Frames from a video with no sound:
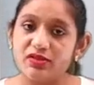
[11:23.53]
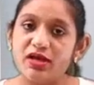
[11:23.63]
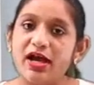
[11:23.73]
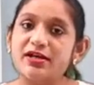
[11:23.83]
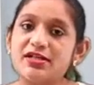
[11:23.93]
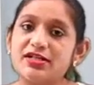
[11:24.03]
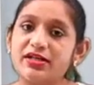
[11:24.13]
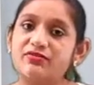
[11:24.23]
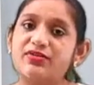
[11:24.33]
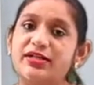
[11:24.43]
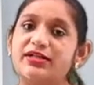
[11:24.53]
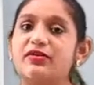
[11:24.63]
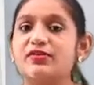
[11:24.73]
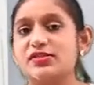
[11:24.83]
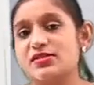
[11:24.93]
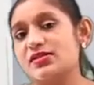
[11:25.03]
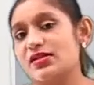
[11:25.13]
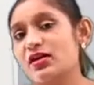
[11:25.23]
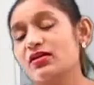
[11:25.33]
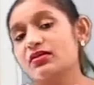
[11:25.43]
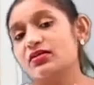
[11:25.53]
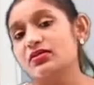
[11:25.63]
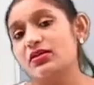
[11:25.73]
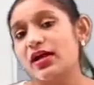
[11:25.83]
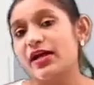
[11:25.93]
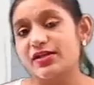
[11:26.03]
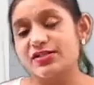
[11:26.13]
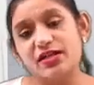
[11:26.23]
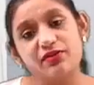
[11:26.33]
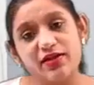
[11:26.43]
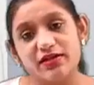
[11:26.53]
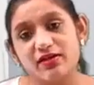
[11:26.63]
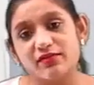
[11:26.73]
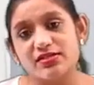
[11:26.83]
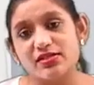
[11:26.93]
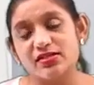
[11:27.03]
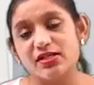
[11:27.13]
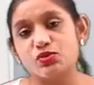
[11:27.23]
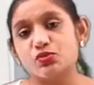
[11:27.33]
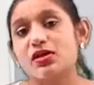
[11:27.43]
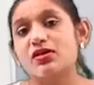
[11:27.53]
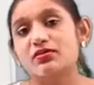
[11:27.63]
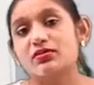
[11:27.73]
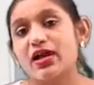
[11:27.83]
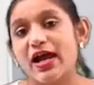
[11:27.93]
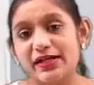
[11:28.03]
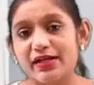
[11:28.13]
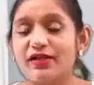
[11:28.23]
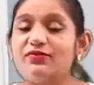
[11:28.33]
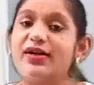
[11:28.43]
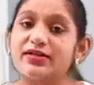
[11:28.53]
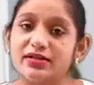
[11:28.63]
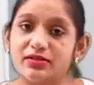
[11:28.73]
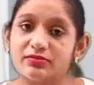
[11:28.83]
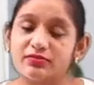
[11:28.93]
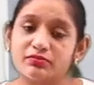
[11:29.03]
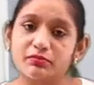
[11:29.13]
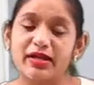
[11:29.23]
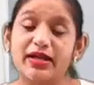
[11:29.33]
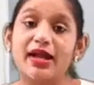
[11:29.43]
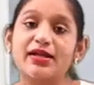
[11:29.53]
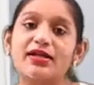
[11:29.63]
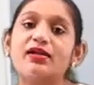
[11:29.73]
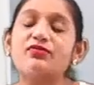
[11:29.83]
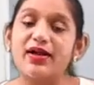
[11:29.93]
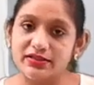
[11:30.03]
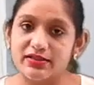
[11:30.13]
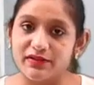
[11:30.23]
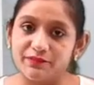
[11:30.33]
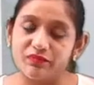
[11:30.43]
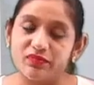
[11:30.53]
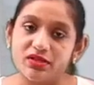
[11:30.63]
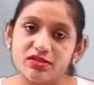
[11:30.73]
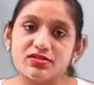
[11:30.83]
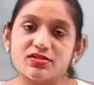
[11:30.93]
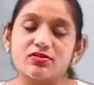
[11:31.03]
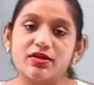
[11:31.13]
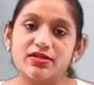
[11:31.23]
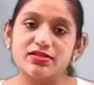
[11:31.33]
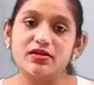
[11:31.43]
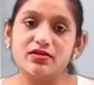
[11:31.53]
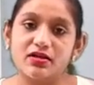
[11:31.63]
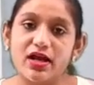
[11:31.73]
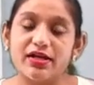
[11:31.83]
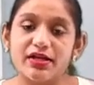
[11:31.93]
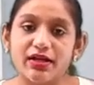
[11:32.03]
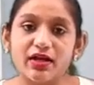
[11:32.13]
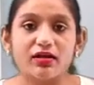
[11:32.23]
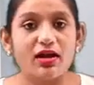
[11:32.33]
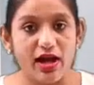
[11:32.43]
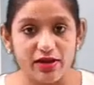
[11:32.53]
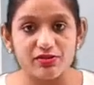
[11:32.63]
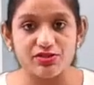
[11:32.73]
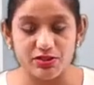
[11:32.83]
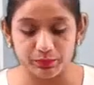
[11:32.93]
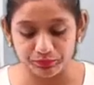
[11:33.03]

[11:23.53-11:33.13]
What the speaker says: energetic factor which is in a energetic factor which is into the kinetic factor, mechanical factor. This is called as the kinetic energy.